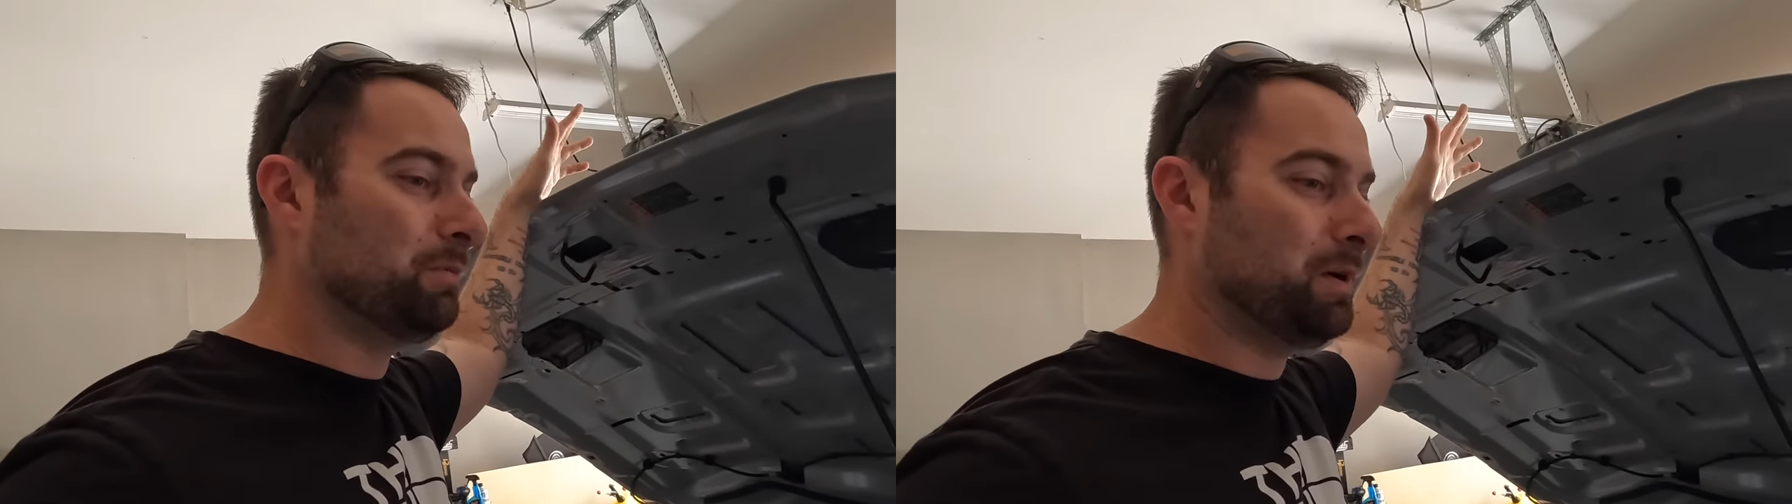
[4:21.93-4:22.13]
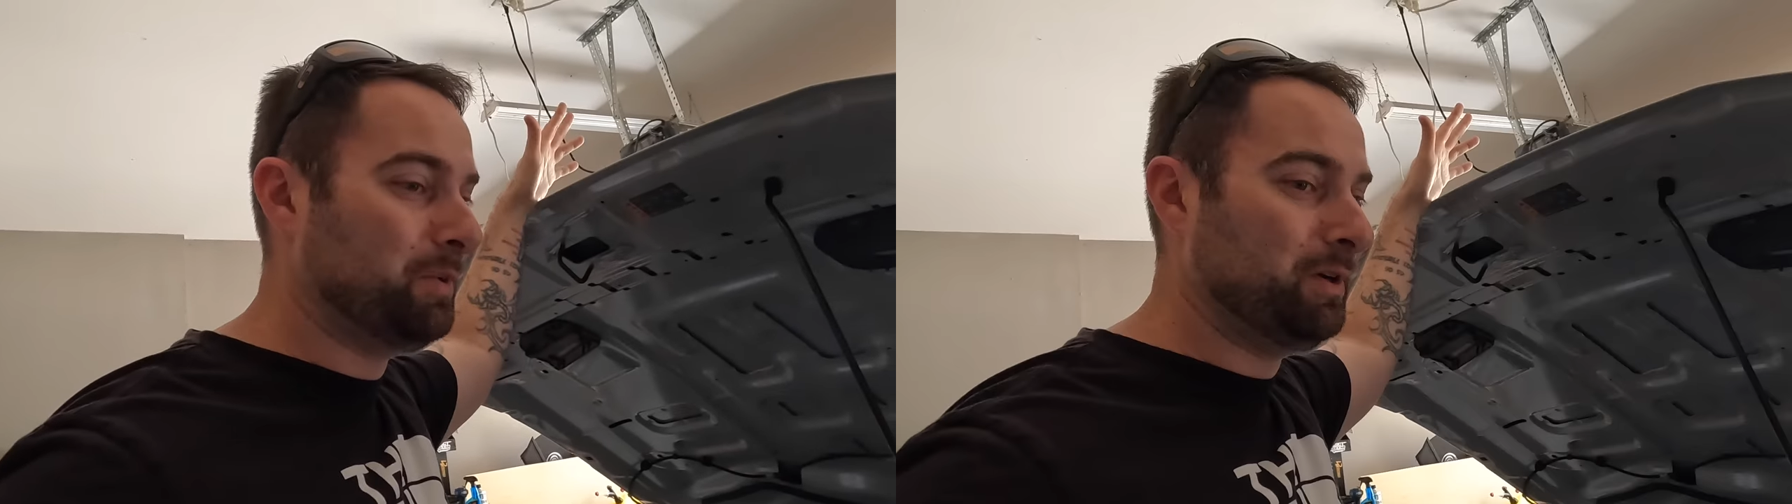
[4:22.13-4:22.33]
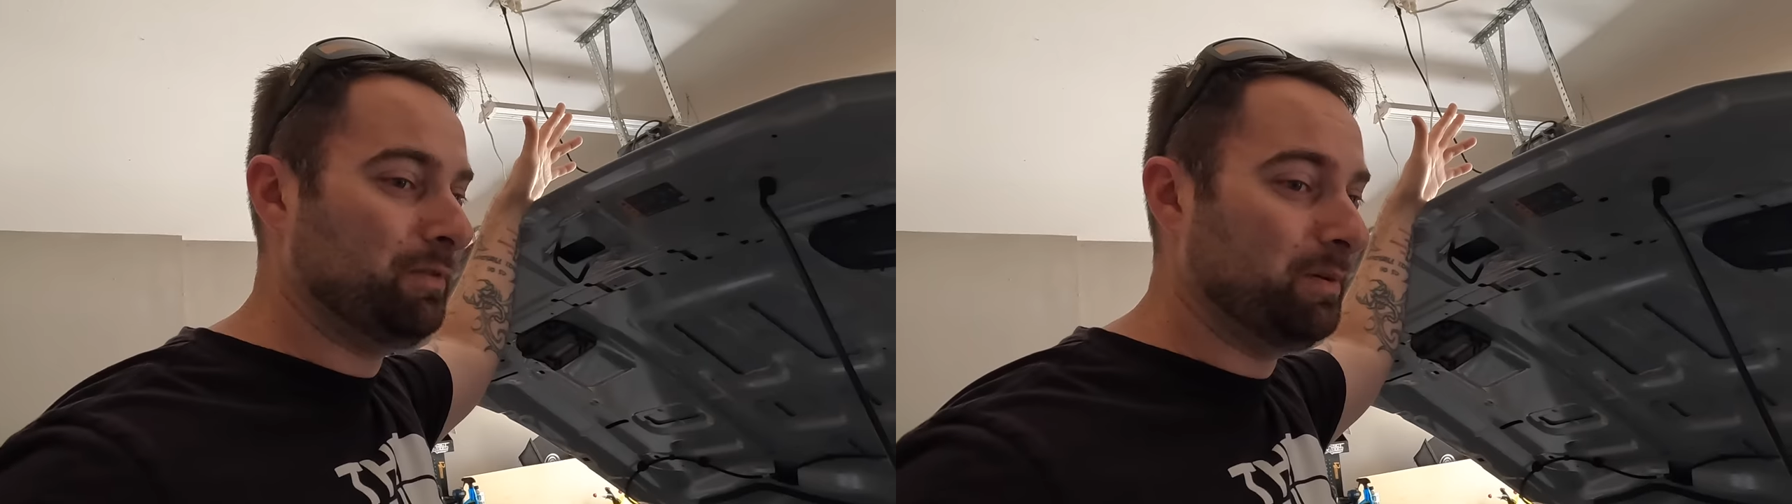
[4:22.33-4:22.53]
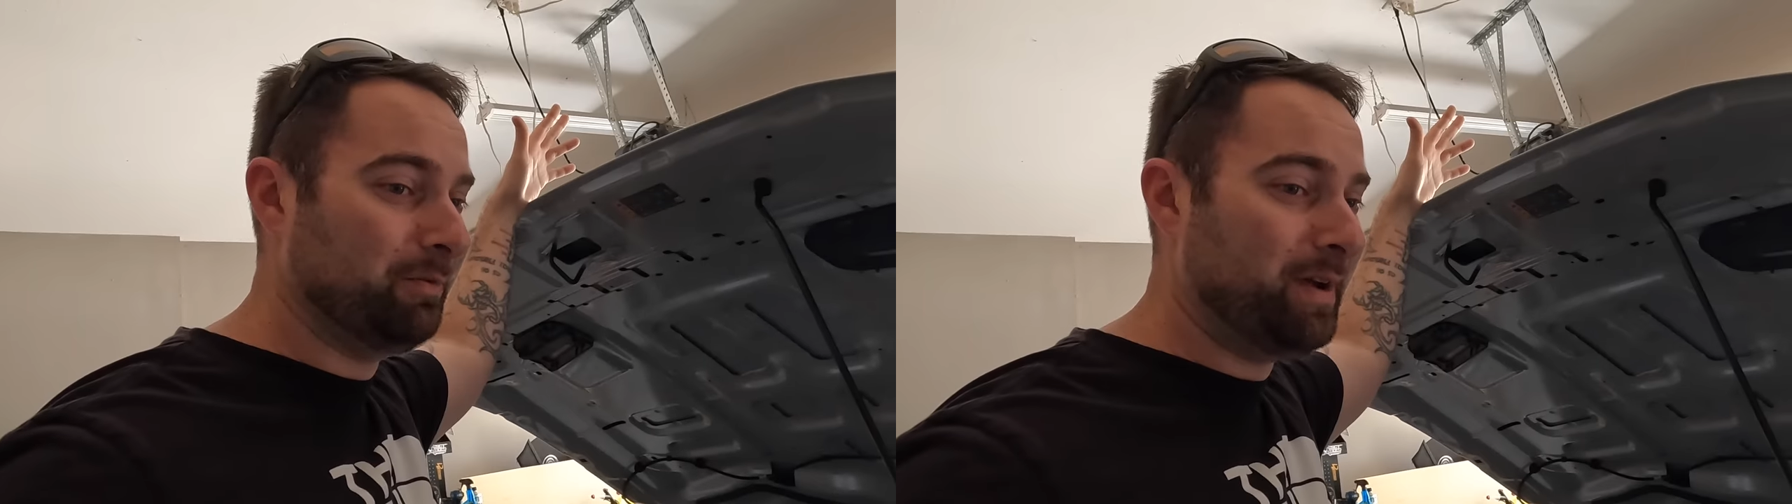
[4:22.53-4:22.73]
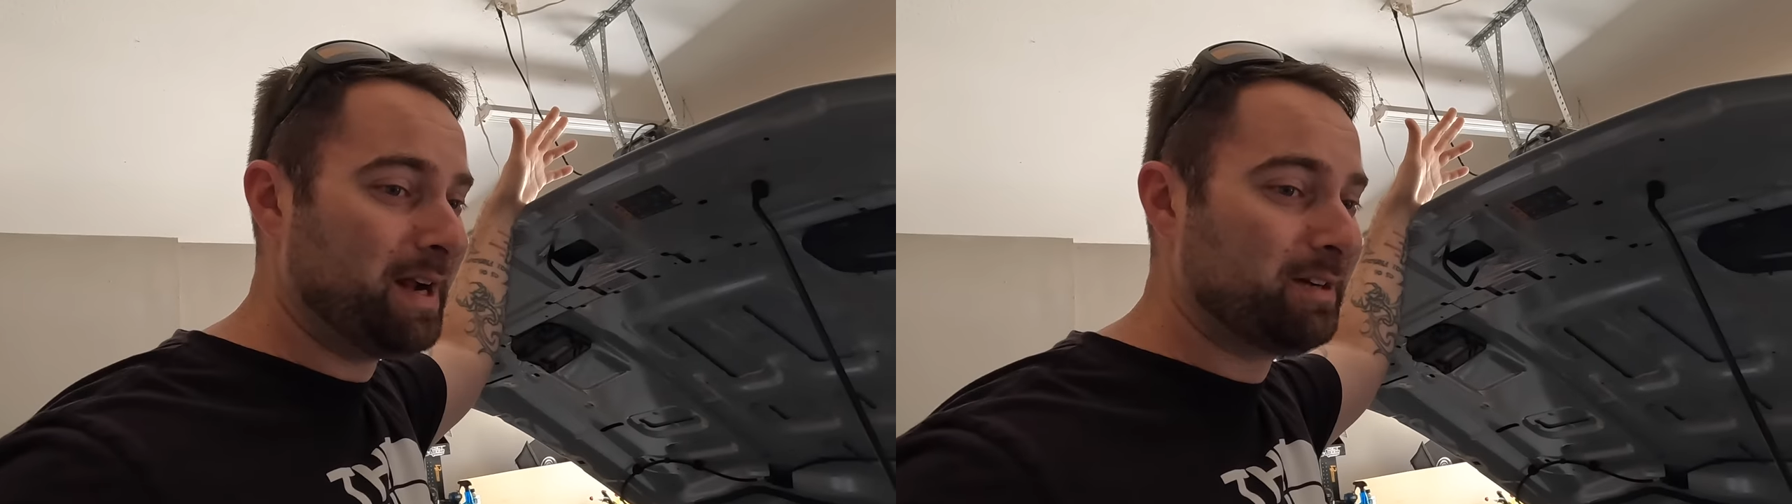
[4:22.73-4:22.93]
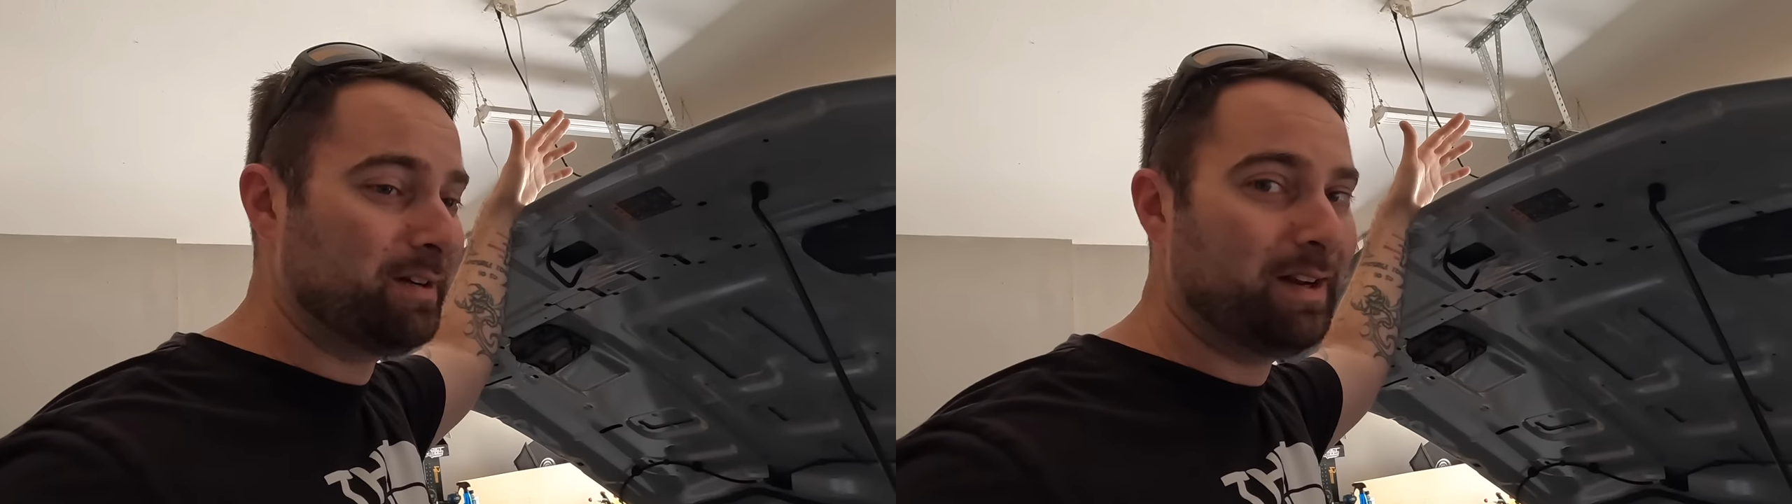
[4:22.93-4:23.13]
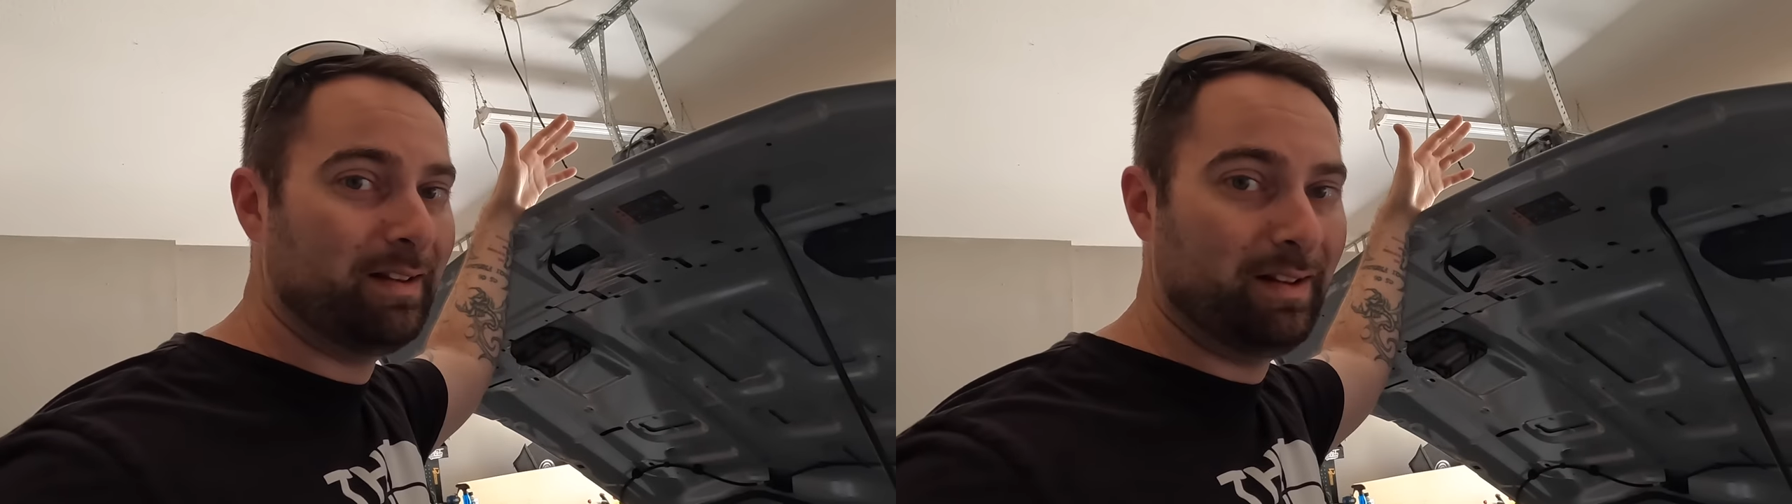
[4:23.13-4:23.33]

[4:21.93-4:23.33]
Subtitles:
in my opinion, from the factory,